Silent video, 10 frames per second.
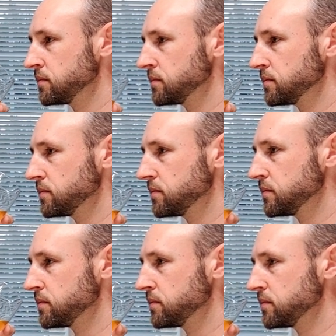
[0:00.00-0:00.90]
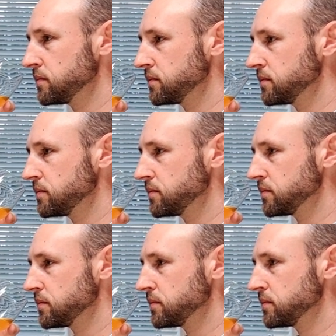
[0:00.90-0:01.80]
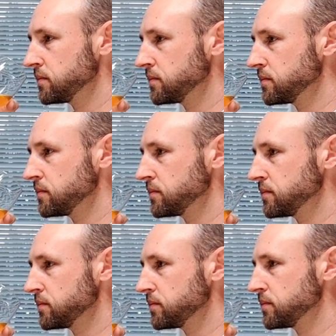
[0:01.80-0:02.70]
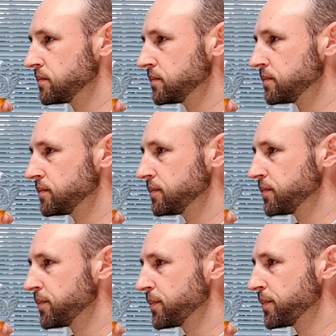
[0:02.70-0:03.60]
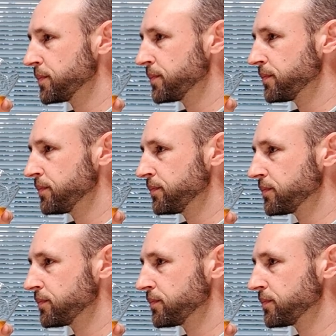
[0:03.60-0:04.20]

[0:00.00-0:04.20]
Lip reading: (silent)